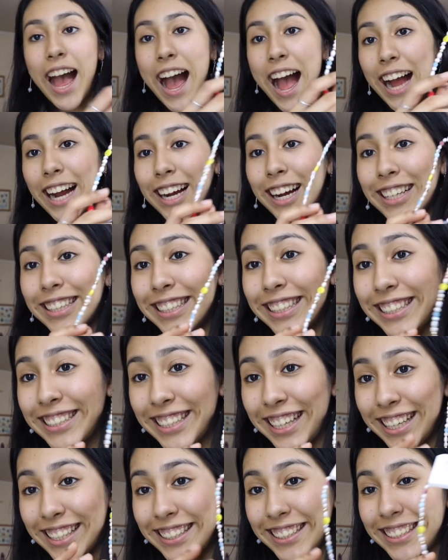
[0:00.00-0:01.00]
I got this
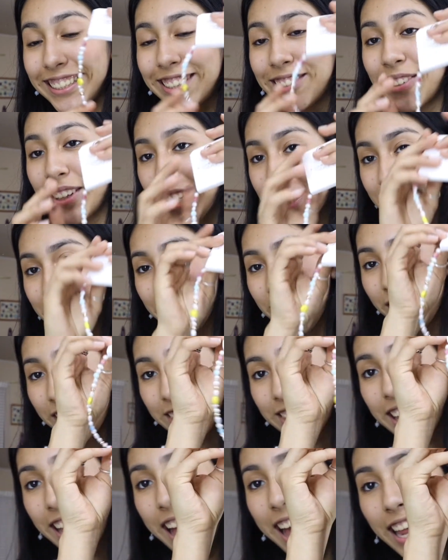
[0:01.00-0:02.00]
necklace. When I saw
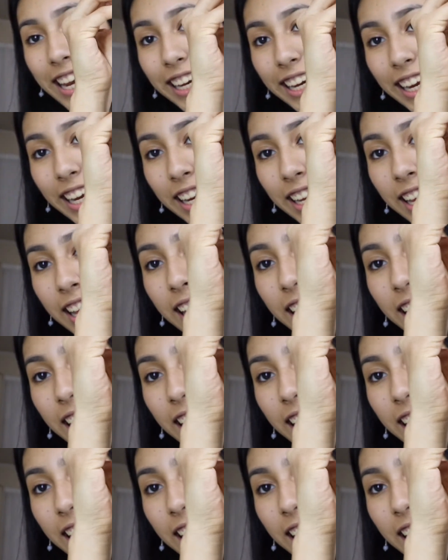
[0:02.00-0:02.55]
this, I had to get it.